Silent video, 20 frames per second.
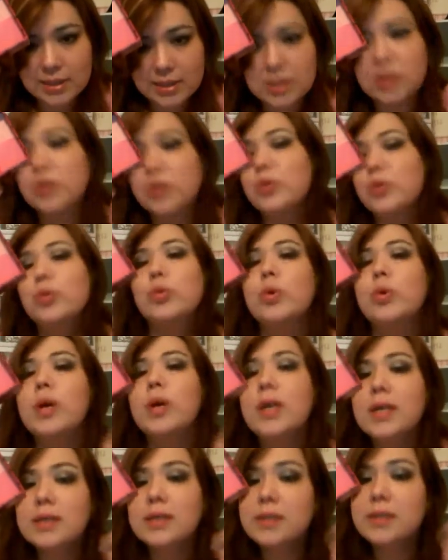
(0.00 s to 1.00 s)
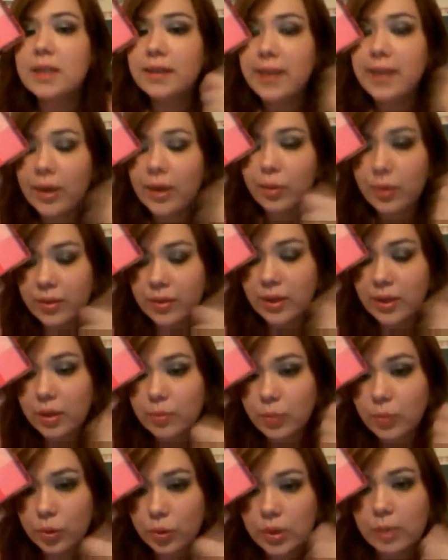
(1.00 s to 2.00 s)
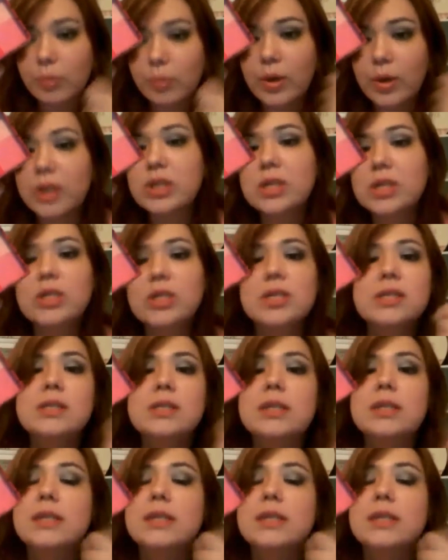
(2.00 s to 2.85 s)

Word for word: to sit there with a kabuki brush and just